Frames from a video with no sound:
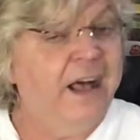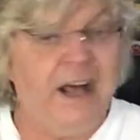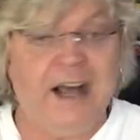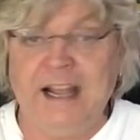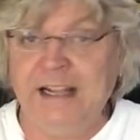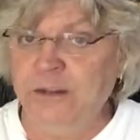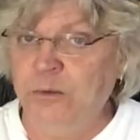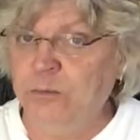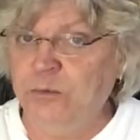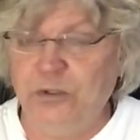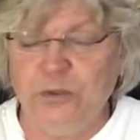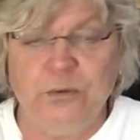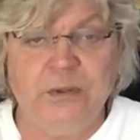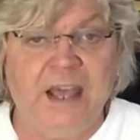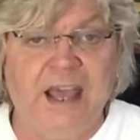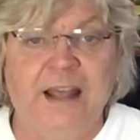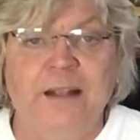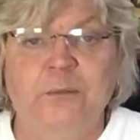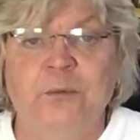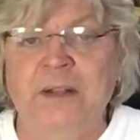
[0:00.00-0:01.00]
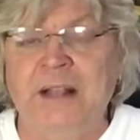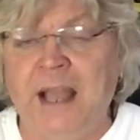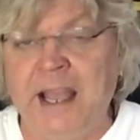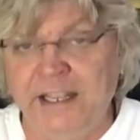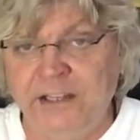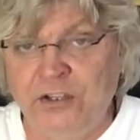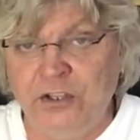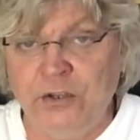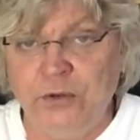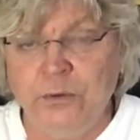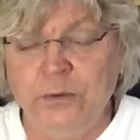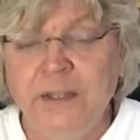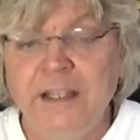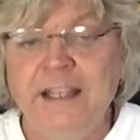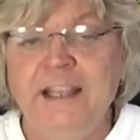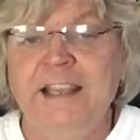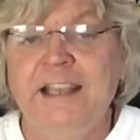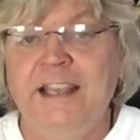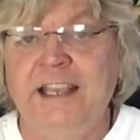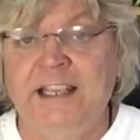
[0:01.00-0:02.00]
I don't do that. What I do
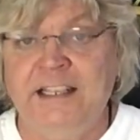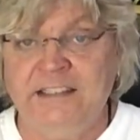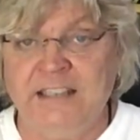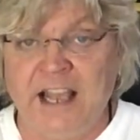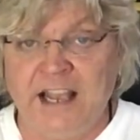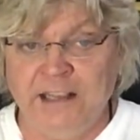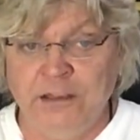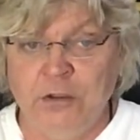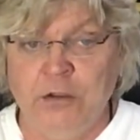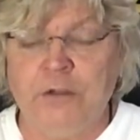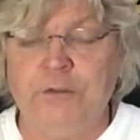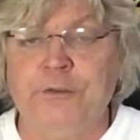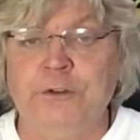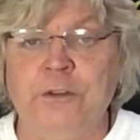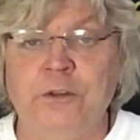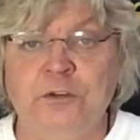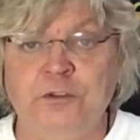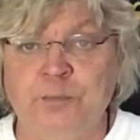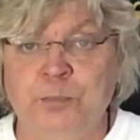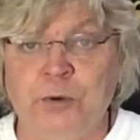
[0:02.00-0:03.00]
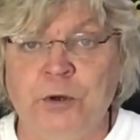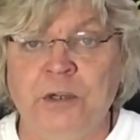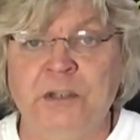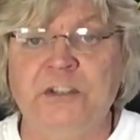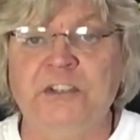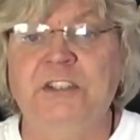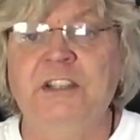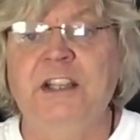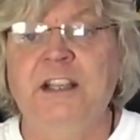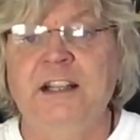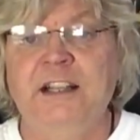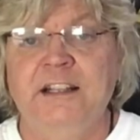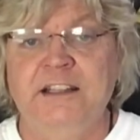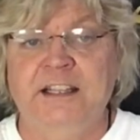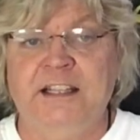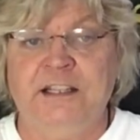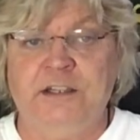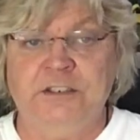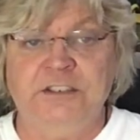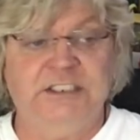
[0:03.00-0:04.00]
is I look for those books
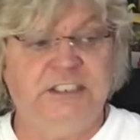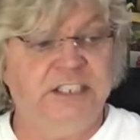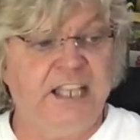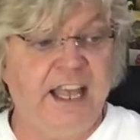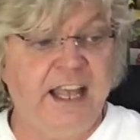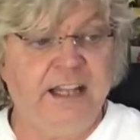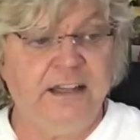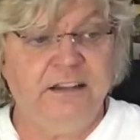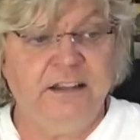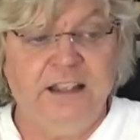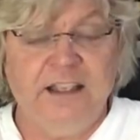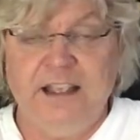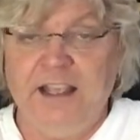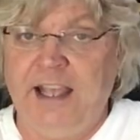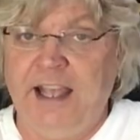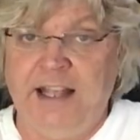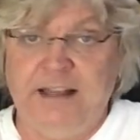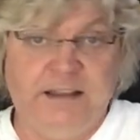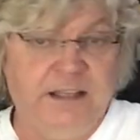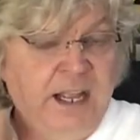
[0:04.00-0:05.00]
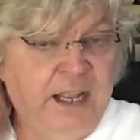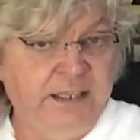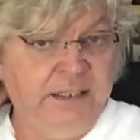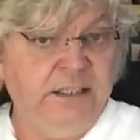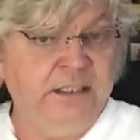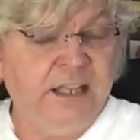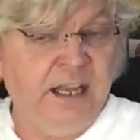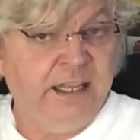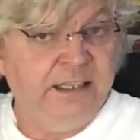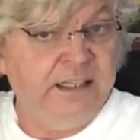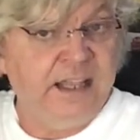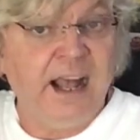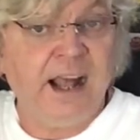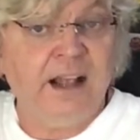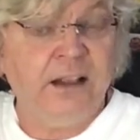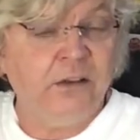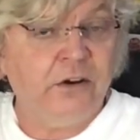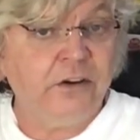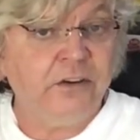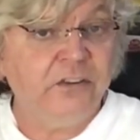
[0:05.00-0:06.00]
that are set at
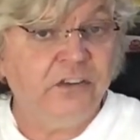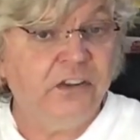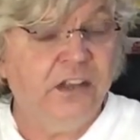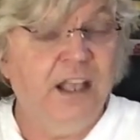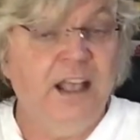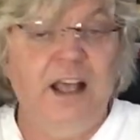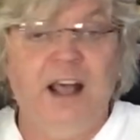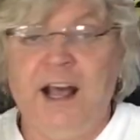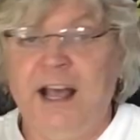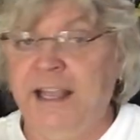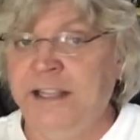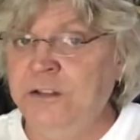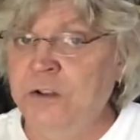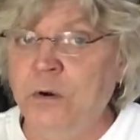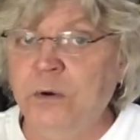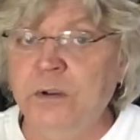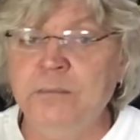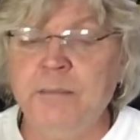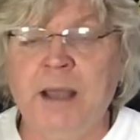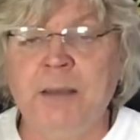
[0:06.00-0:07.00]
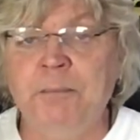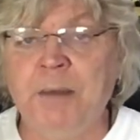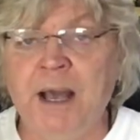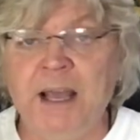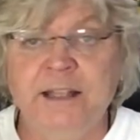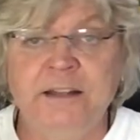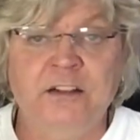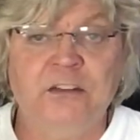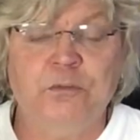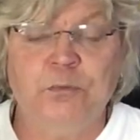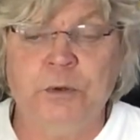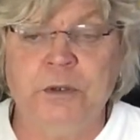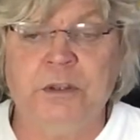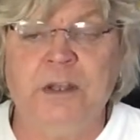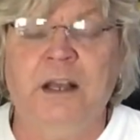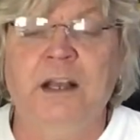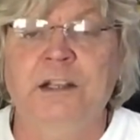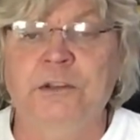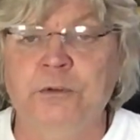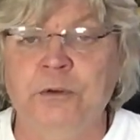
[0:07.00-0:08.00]
$99. I know in my mind it's worth
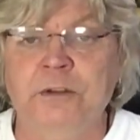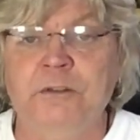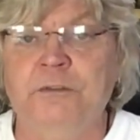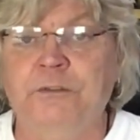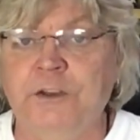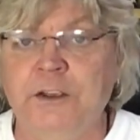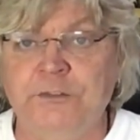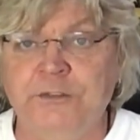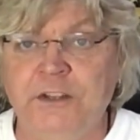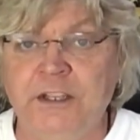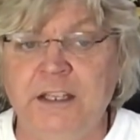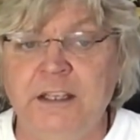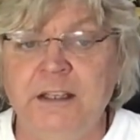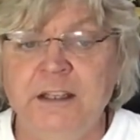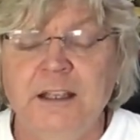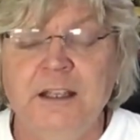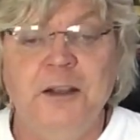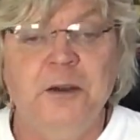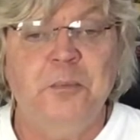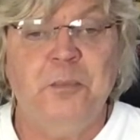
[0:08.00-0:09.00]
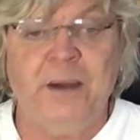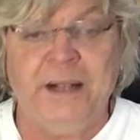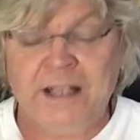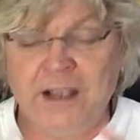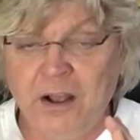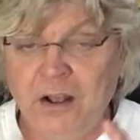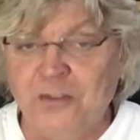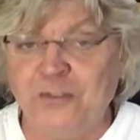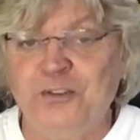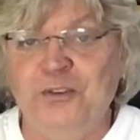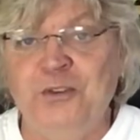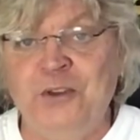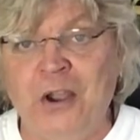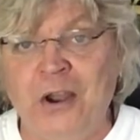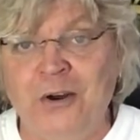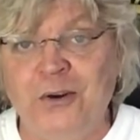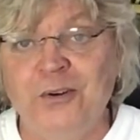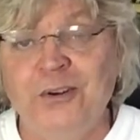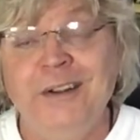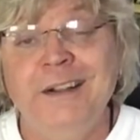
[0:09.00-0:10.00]
$150, but I also
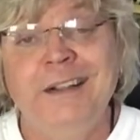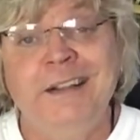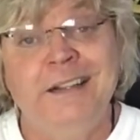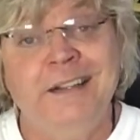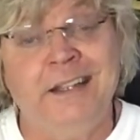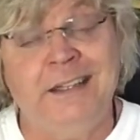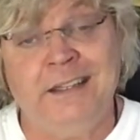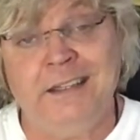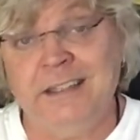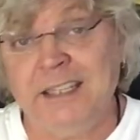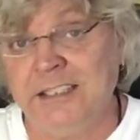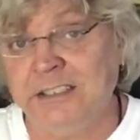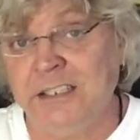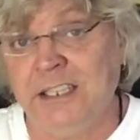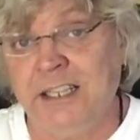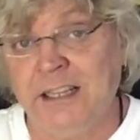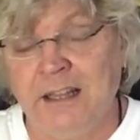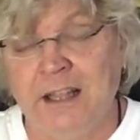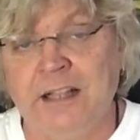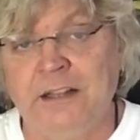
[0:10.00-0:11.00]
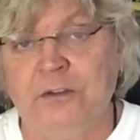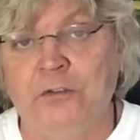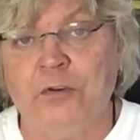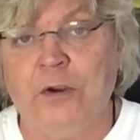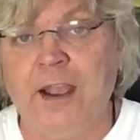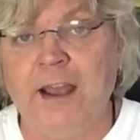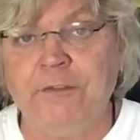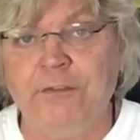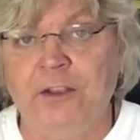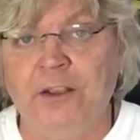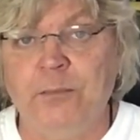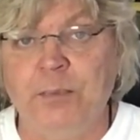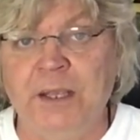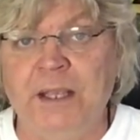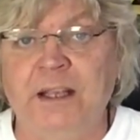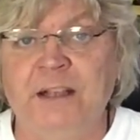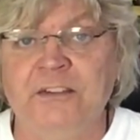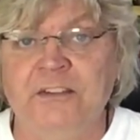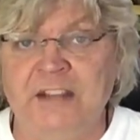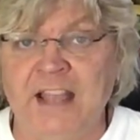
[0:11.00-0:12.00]
know that it doesn't get a lot of traffic
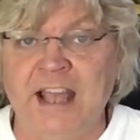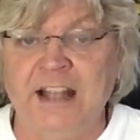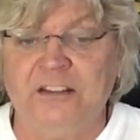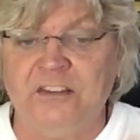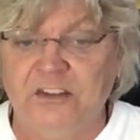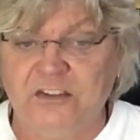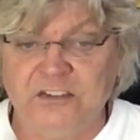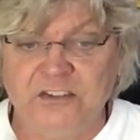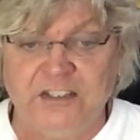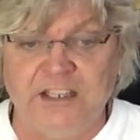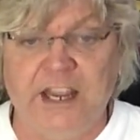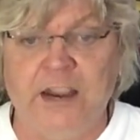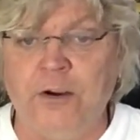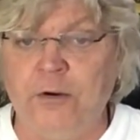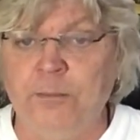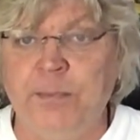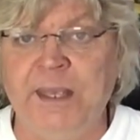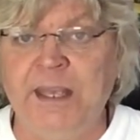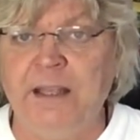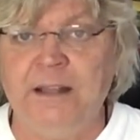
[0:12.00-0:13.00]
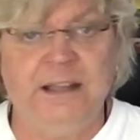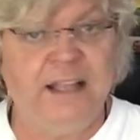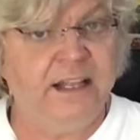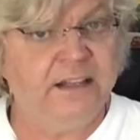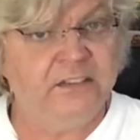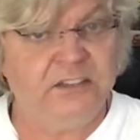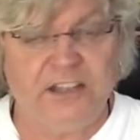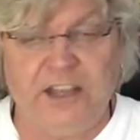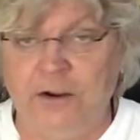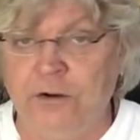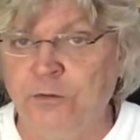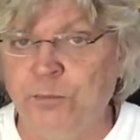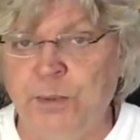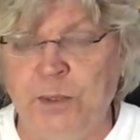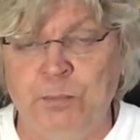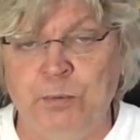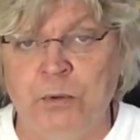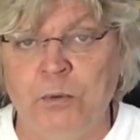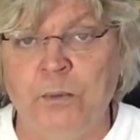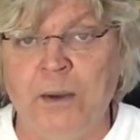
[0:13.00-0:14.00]
because that's a scare bid. That scares
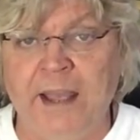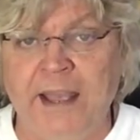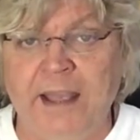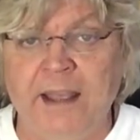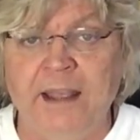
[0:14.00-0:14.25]
people away.